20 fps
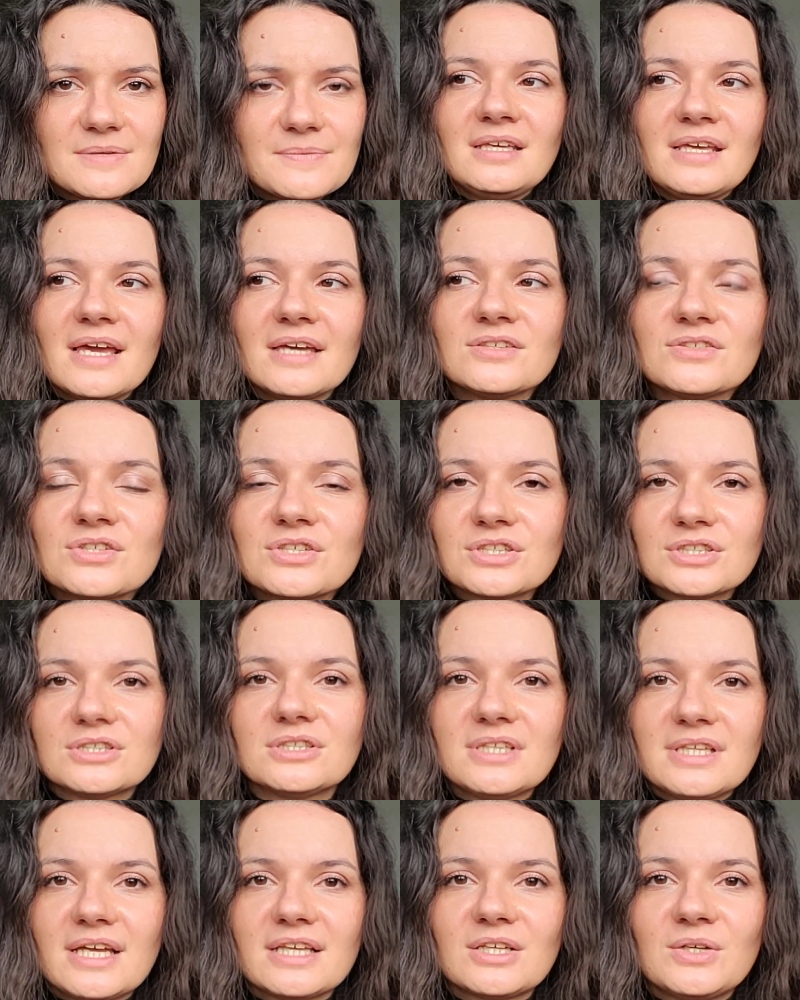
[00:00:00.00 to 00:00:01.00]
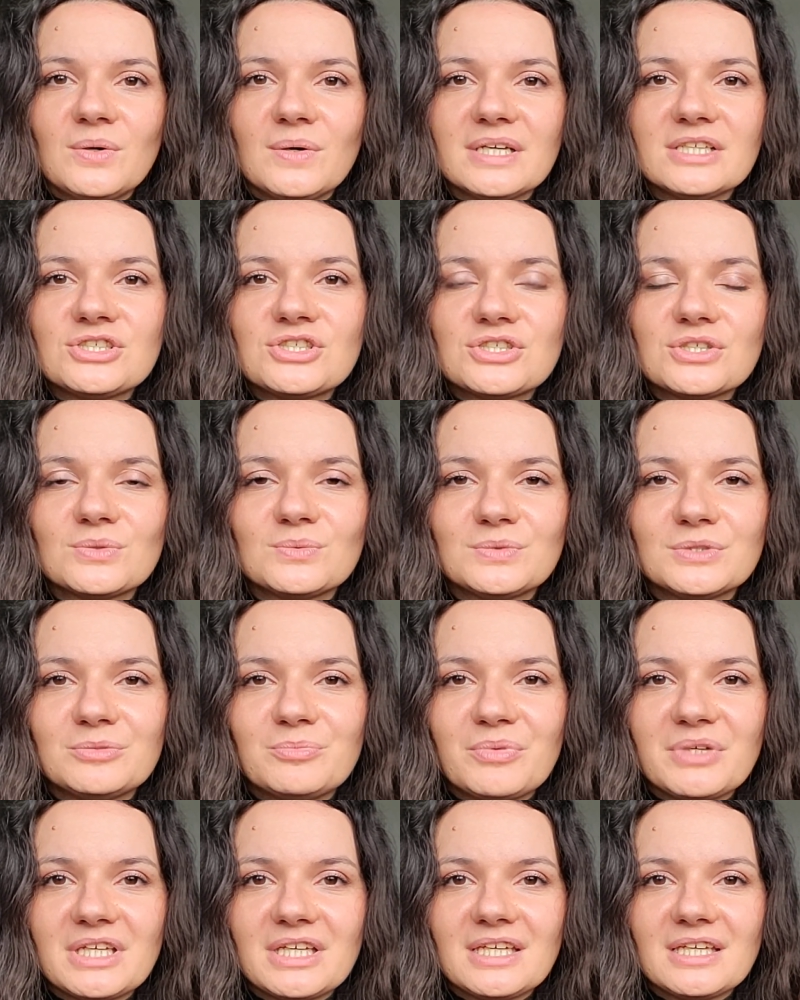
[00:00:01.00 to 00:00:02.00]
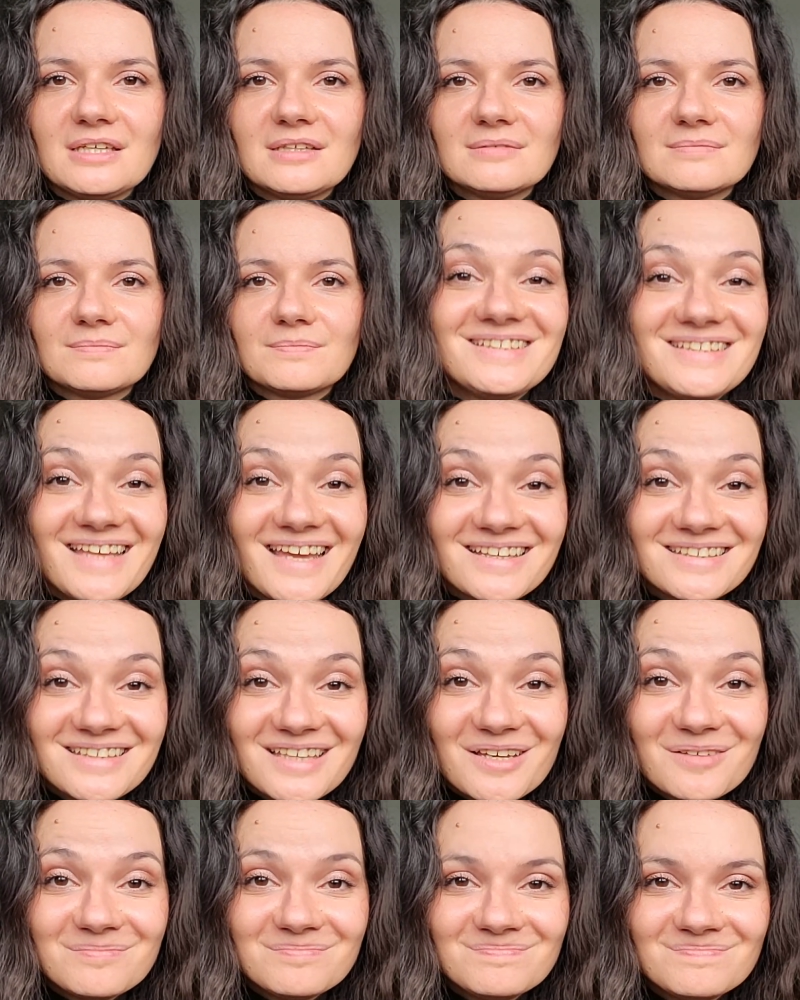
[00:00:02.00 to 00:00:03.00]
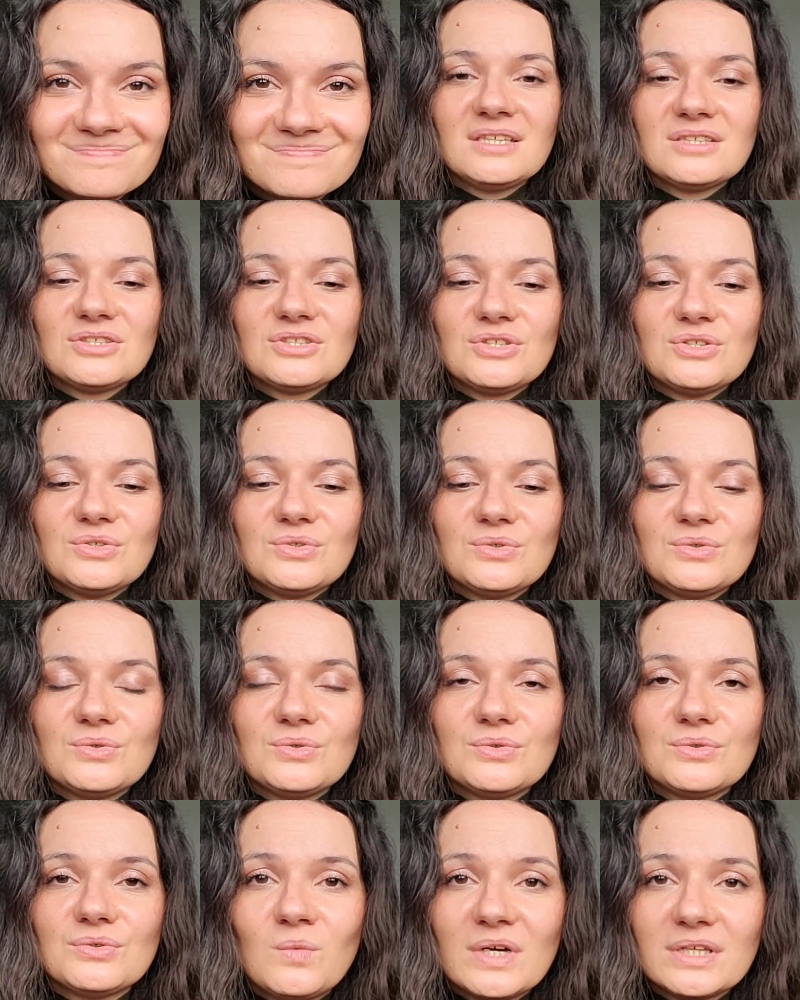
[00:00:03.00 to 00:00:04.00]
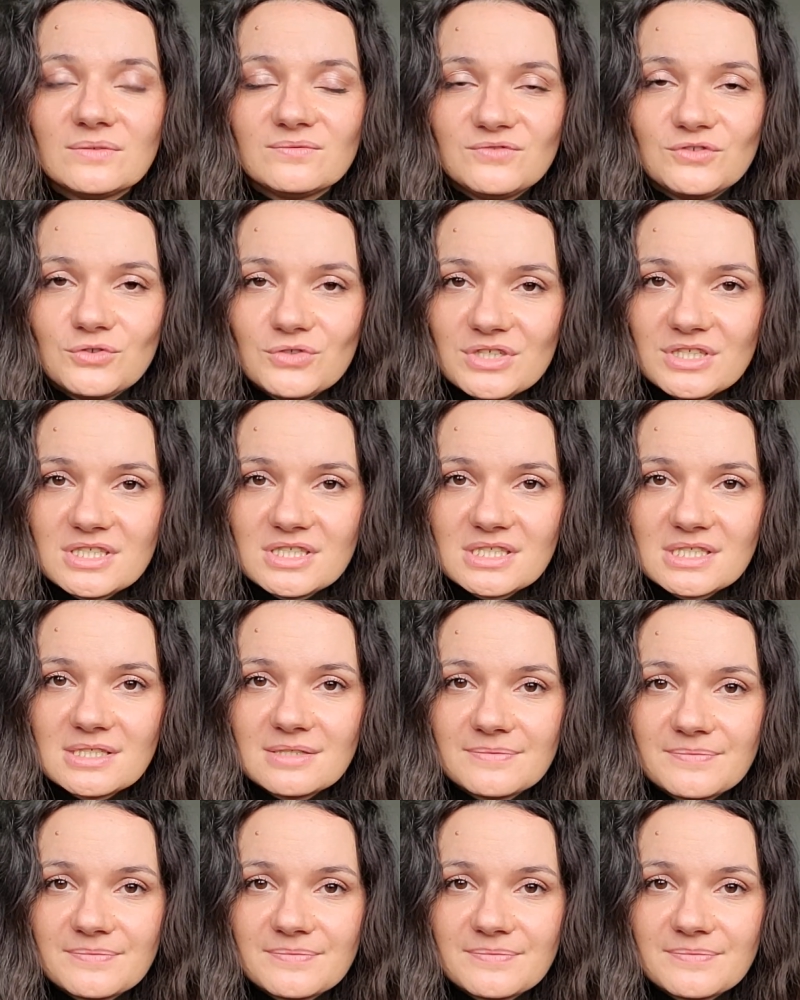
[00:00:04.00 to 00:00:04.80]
The answer to that question would be connect them into one voice.